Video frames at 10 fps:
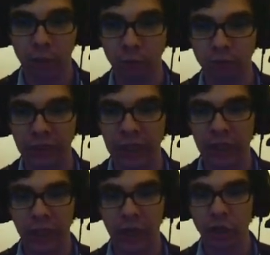
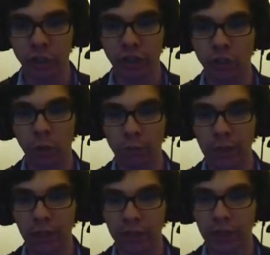I usually don't
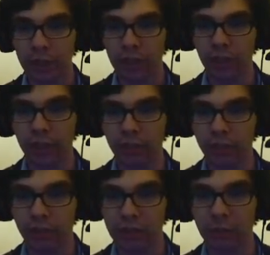build
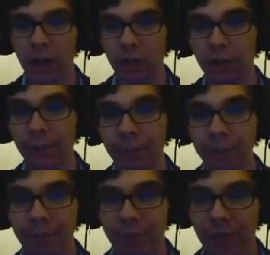anything small.
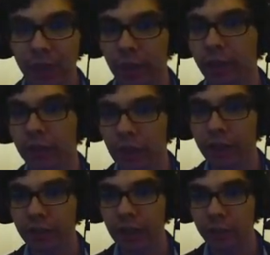And that
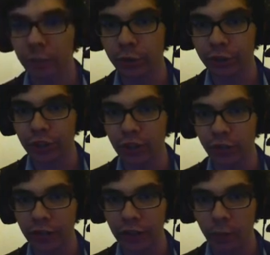TARDIS that you were seeing
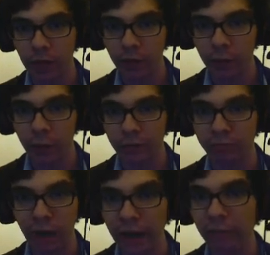over there a while ago
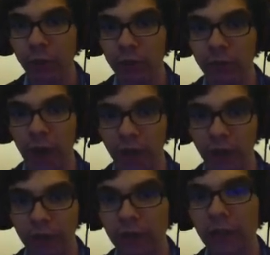might have looked
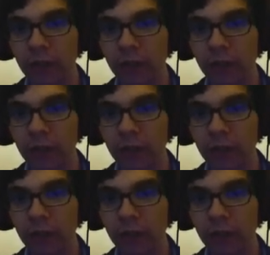small.